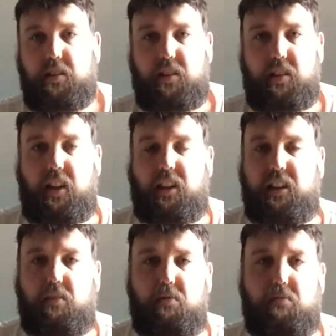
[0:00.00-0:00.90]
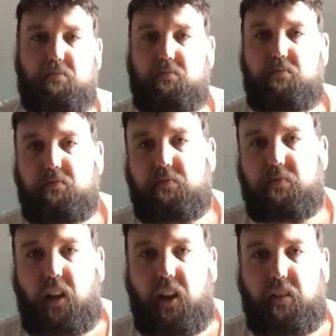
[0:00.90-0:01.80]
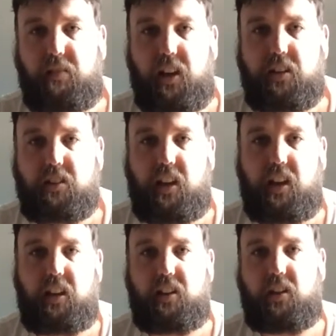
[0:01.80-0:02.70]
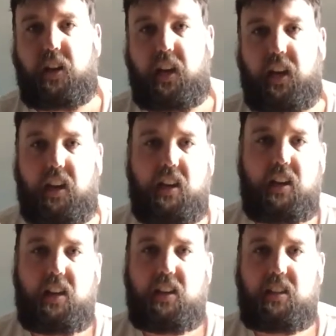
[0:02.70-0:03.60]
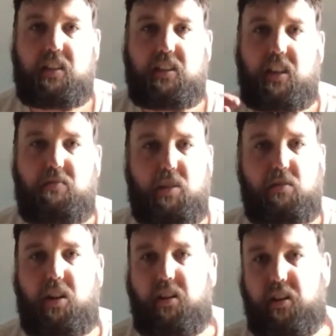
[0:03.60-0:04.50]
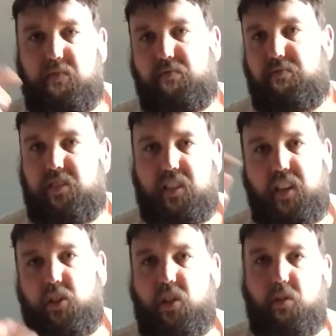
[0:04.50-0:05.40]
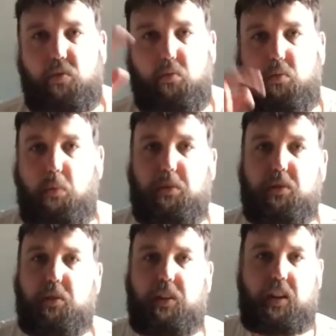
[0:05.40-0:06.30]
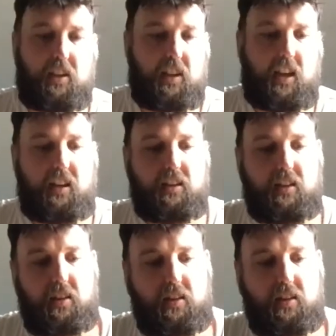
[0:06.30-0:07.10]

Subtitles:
you get your little light flash there, and you hear there's that real kind of detuned wobble to it at the end.